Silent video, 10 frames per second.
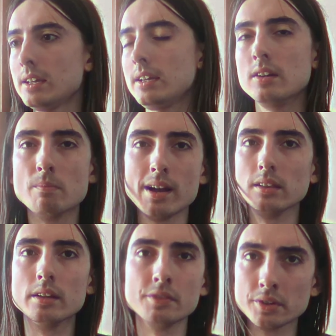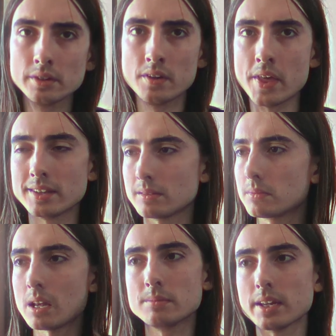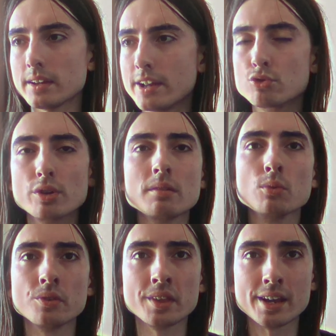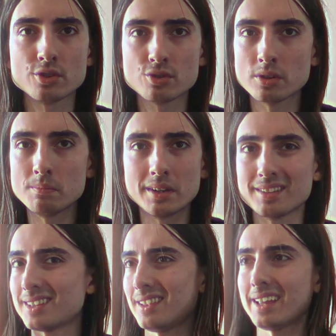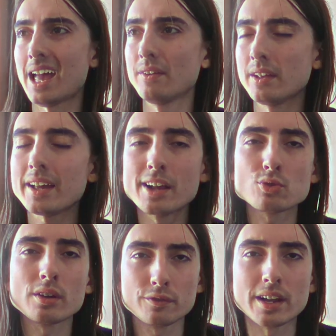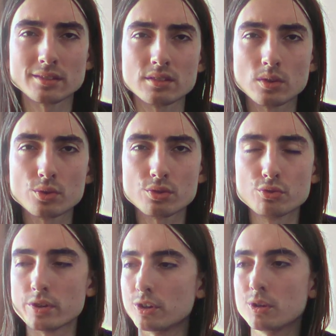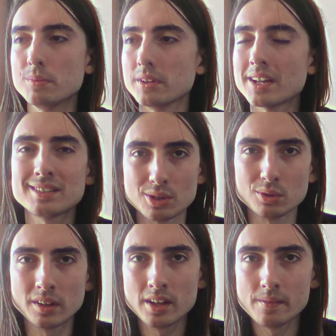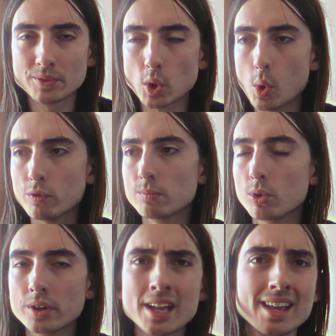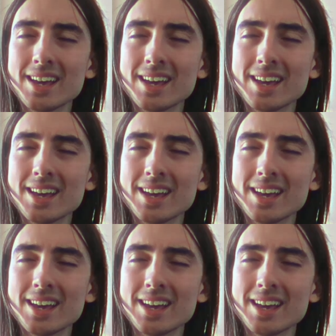my liver and that sometimes I drink more than I should because I drink as a social drinker, but I still go overboard.